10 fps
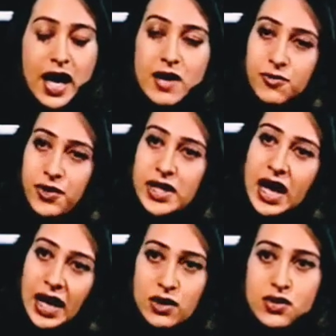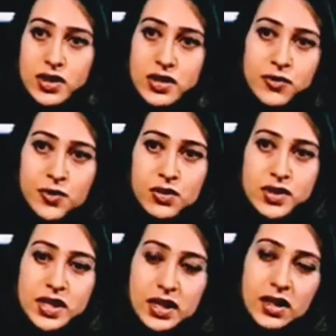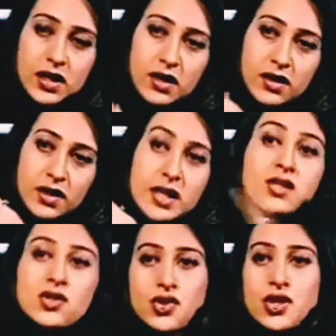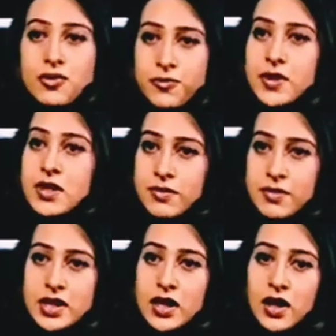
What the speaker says: every actress, if you see in the history of films,